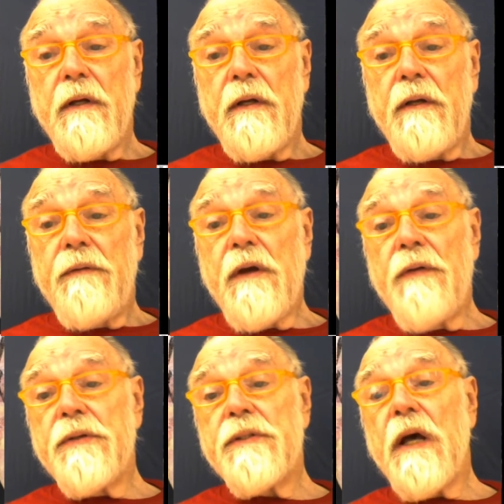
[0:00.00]
The
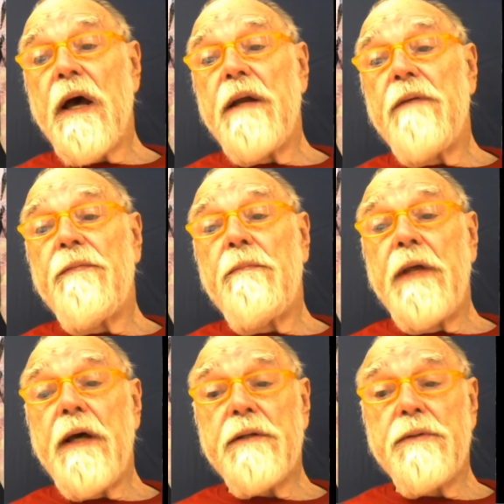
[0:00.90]
other side of the
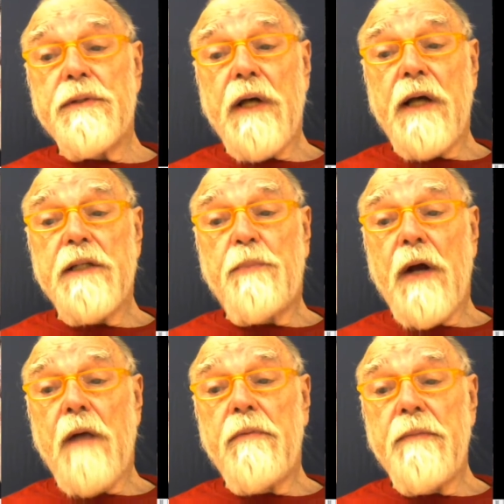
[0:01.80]
exercise
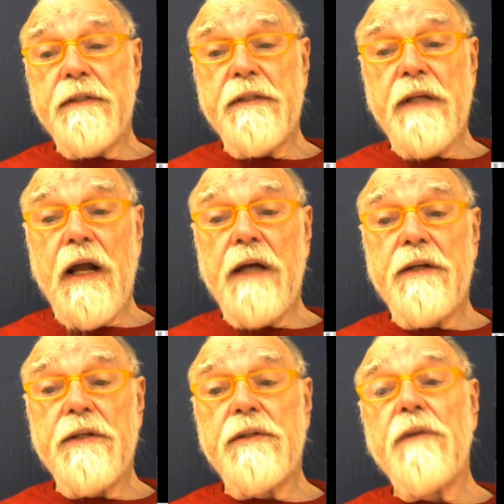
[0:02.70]
problem is that I
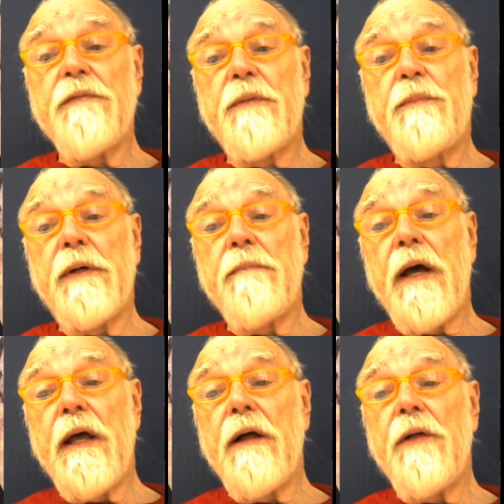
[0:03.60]
deserve to put my
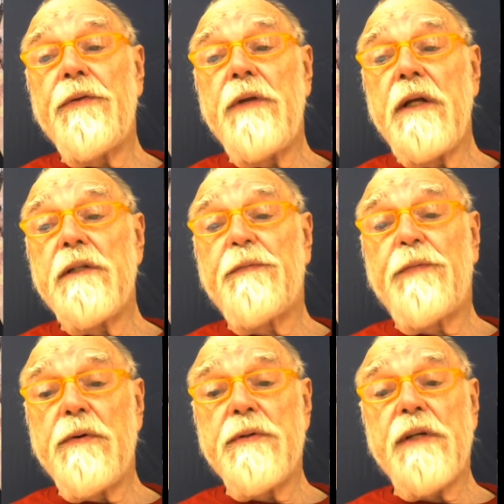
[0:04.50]
health needs
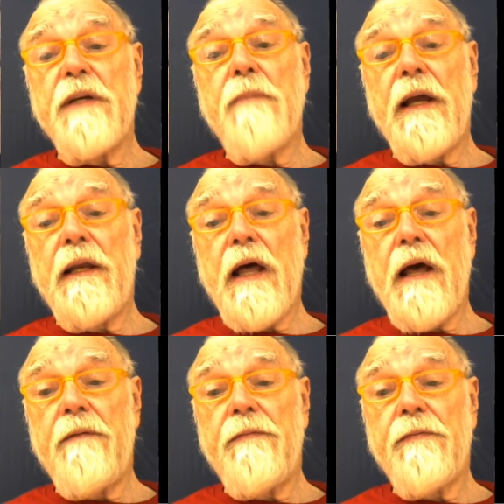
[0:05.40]
first in my
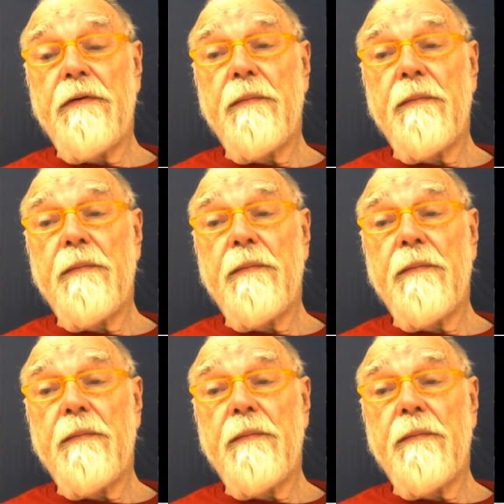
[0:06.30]
life.